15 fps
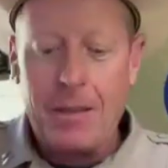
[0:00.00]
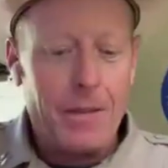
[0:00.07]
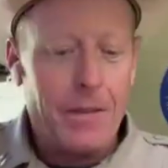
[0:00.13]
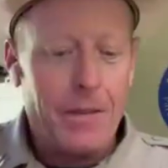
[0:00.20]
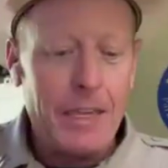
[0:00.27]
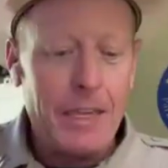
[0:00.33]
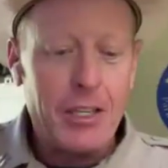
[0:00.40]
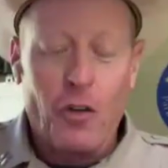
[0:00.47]

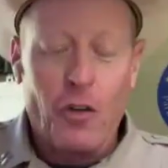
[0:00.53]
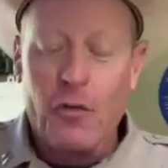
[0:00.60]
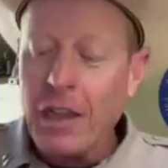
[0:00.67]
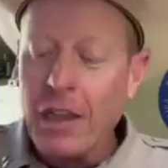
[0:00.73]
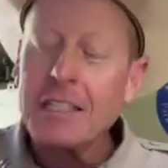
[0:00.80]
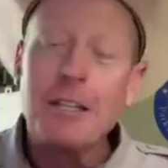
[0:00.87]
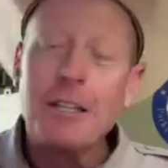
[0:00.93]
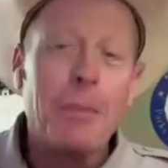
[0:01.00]
these are
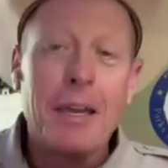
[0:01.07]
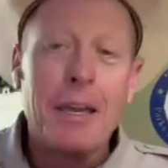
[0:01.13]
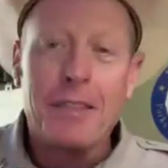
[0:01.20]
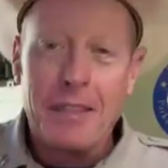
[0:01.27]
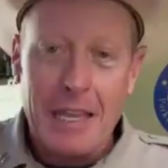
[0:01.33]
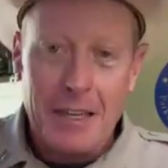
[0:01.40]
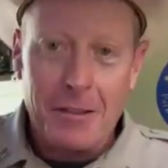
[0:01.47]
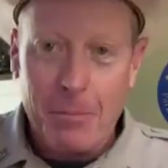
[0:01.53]
fixing to be a
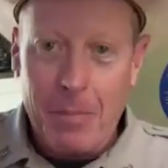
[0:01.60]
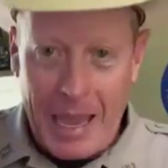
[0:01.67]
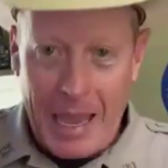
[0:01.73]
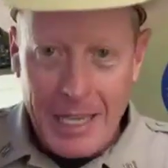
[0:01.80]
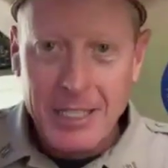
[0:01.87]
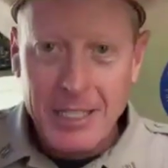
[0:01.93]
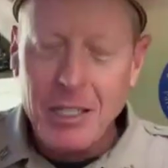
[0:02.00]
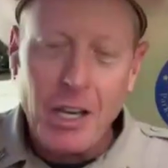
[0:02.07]
thing of the
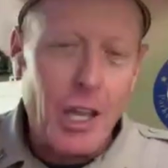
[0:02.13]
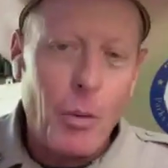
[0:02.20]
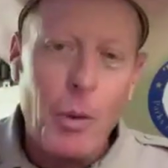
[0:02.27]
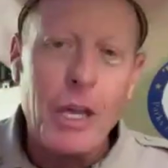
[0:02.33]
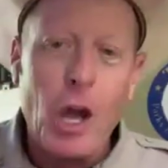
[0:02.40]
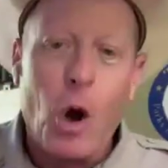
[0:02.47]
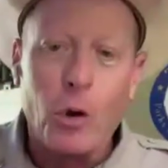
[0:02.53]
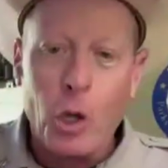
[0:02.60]
past, and,
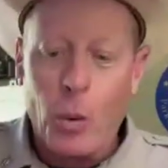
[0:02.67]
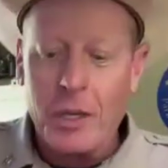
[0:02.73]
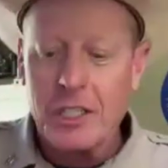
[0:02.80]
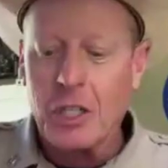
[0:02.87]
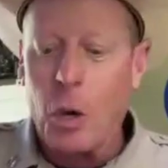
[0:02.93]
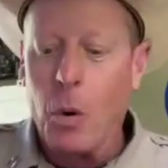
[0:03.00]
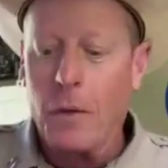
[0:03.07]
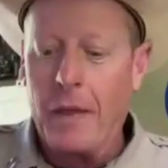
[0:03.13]
we all know
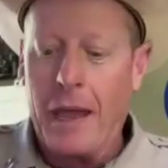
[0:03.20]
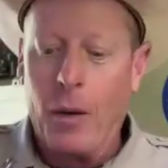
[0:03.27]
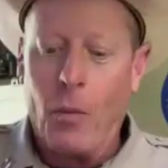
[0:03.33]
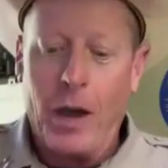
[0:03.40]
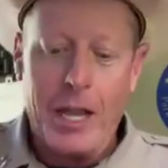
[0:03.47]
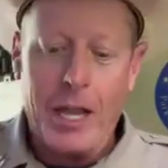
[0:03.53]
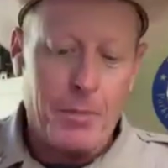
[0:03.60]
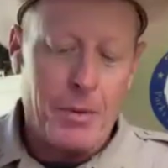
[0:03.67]
it's going
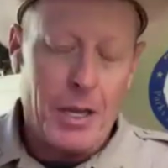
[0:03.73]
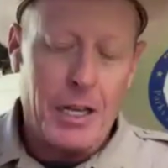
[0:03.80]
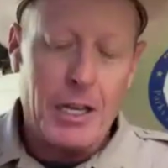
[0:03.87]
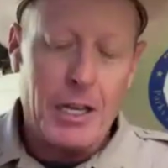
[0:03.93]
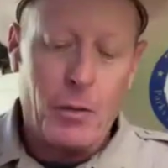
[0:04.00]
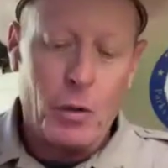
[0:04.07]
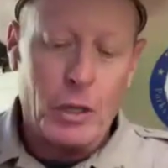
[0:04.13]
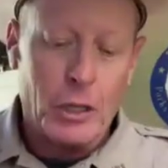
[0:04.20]
that way. But
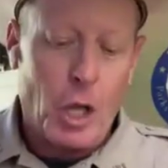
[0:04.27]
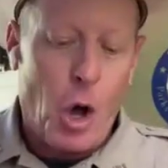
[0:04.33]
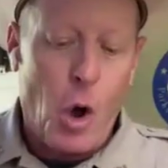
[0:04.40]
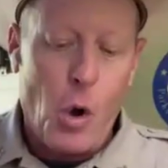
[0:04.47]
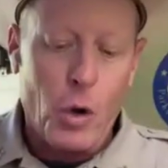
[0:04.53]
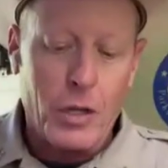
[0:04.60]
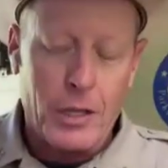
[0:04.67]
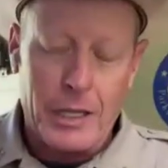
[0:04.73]

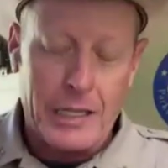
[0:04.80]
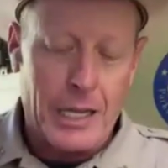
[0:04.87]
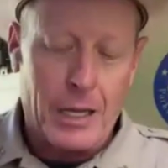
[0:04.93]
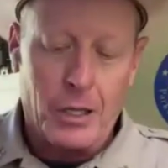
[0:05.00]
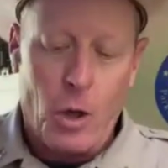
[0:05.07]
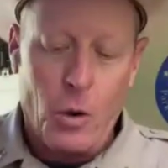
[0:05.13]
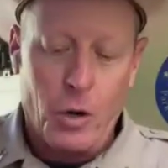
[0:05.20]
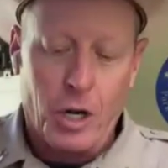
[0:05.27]
long,
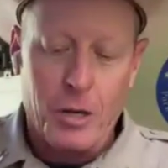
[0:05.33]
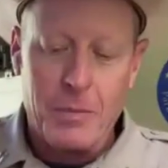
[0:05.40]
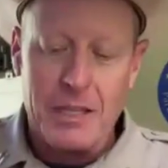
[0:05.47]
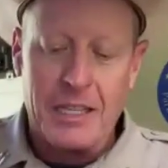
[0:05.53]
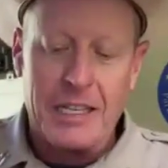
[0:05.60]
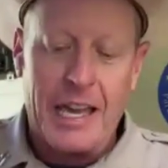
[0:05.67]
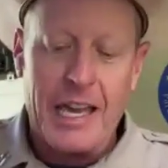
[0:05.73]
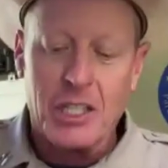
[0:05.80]
yeah, longer going to
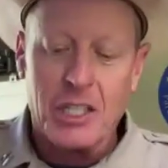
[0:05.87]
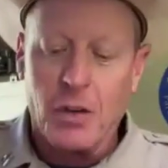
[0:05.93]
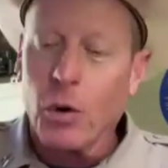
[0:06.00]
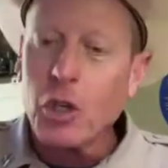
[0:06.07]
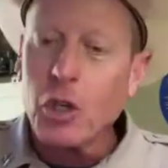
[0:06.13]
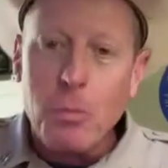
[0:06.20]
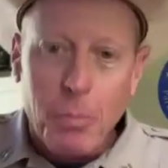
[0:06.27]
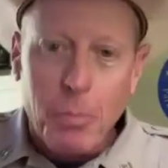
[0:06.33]
be the days
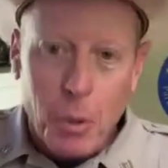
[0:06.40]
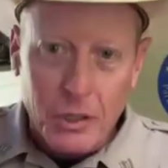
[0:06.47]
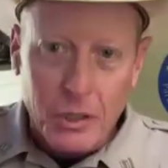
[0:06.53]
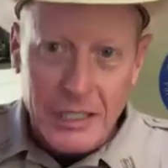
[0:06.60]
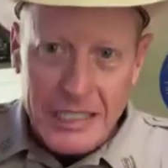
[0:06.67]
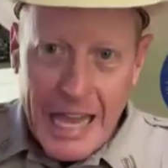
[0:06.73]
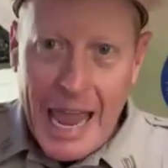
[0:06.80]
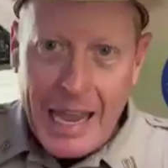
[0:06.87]
where you
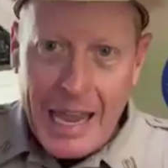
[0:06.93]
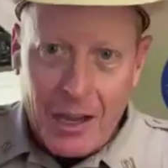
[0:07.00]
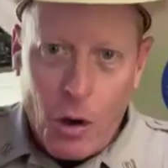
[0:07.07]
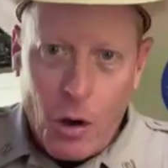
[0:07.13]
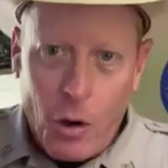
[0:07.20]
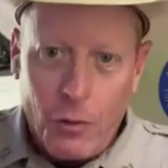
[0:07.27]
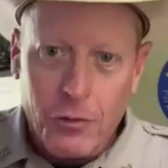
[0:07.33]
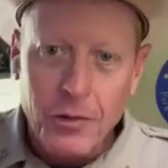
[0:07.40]
pull a tag
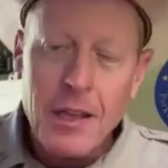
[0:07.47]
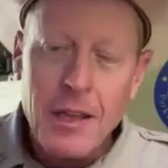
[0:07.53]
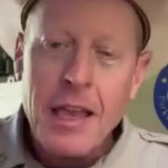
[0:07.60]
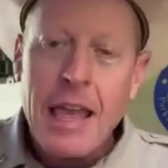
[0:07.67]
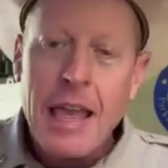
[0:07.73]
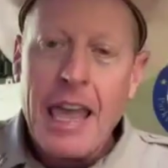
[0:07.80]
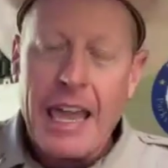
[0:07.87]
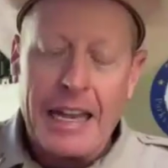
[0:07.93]
off
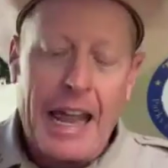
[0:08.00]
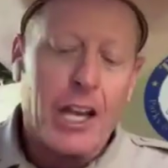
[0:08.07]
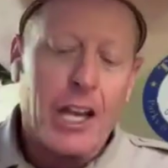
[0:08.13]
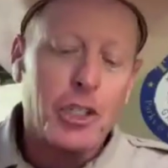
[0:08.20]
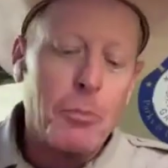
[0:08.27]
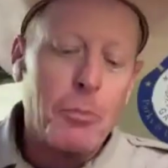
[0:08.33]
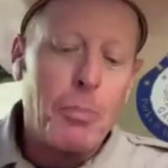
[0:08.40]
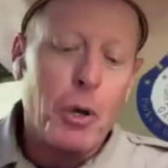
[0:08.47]
and
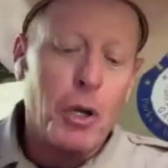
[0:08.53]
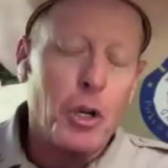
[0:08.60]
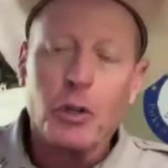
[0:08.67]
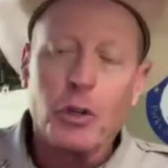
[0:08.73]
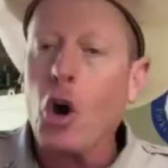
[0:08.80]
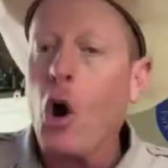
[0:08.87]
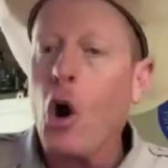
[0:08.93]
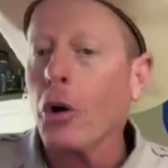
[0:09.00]
actually put it
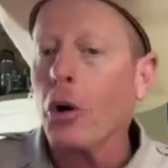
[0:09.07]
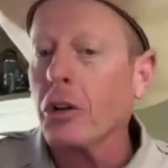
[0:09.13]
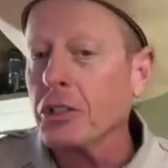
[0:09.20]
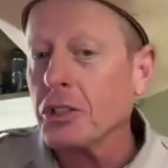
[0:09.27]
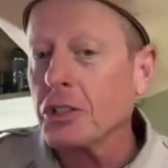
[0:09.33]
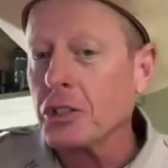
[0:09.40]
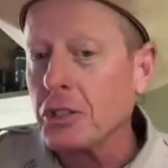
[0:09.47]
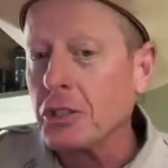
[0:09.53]
on the
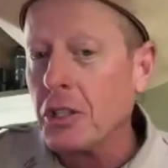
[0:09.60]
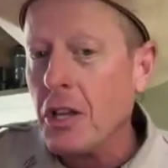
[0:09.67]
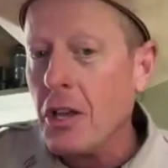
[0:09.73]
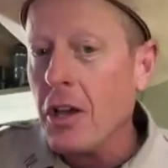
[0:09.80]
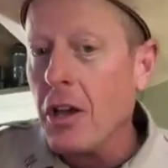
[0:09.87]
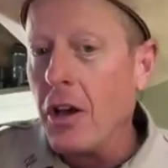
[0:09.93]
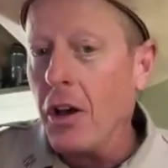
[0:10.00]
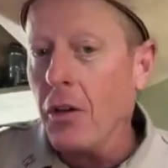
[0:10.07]
carcass
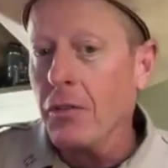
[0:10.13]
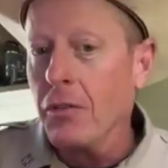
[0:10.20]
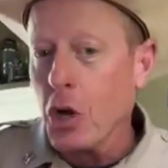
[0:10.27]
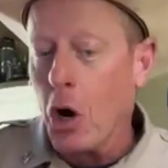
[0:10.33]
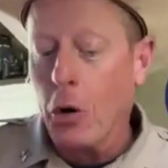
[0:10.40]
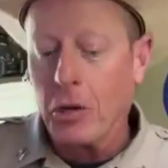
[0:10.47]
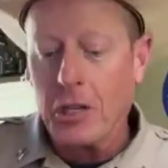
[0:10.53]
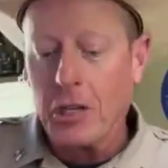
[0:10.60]
of a
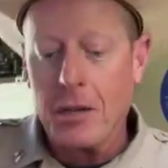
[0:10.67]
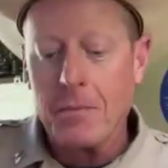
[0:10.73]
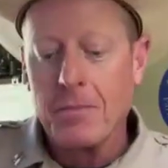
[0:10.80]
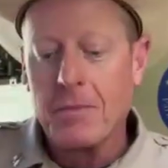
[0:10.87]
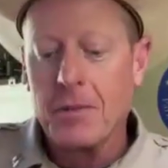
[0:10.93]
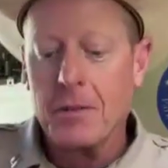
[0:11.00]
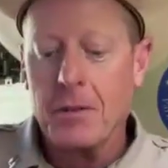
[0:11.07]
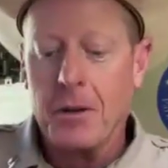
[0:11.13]
turkey.
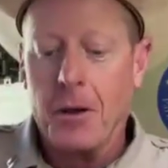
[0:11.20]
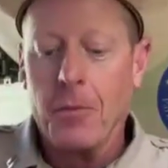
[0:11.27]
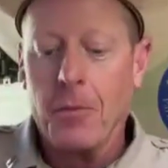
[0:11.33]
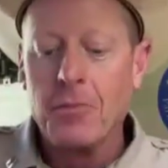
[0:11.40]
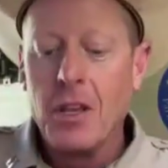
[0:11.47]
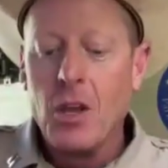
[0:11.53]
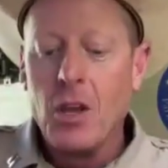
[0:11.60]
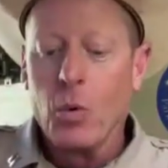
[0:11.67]
You know,
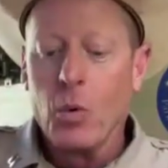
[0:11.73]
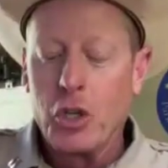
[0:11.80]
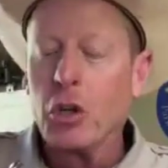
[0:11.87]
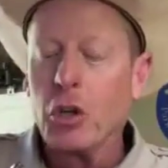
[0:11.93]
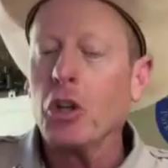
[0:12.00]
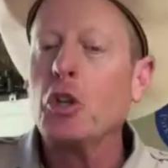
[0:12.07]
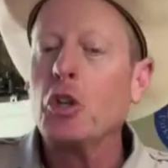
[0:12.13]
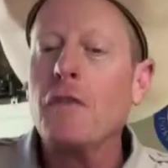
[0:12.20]
we're
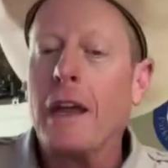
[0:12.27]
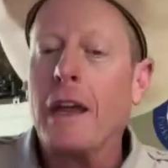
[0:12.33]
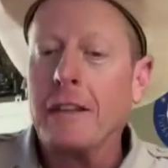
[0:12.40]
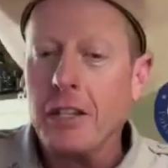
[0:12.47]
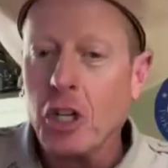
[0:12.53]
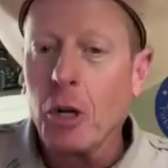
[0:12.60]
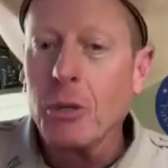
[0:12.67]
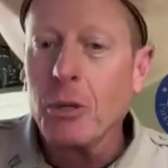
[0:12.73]
still going to do that
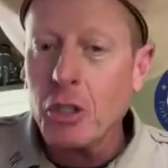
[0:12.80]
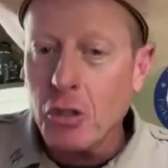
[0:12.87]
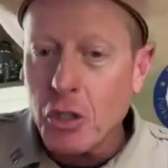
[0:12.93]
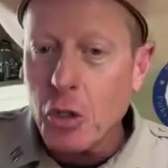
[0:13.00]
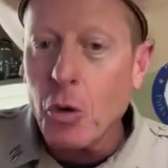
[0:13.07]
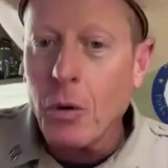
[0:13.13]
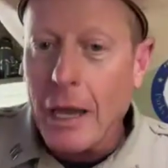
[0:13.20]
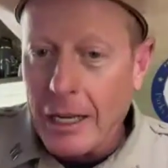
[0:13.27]
this year, but you
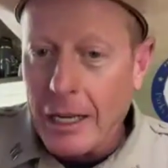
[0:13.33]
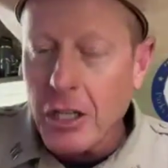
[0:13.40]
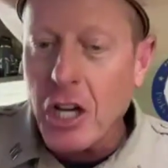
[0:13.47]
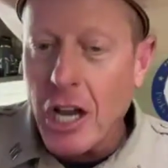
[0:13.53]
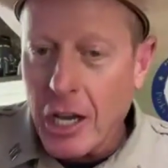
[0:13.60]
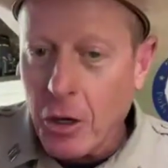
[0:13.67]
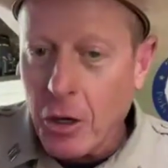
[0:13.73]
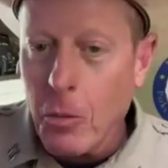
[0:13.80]
still got to
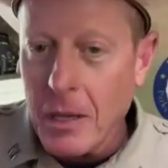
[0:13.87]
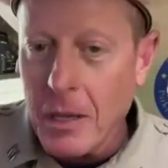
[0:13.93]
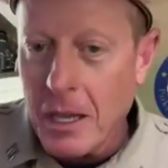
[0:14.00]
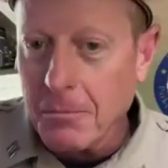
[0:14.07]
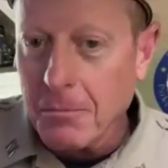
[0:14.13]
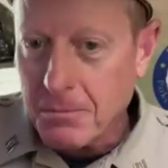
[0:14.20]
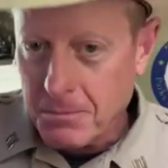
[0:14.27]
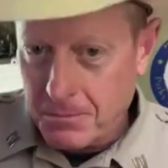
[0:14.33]
check them in,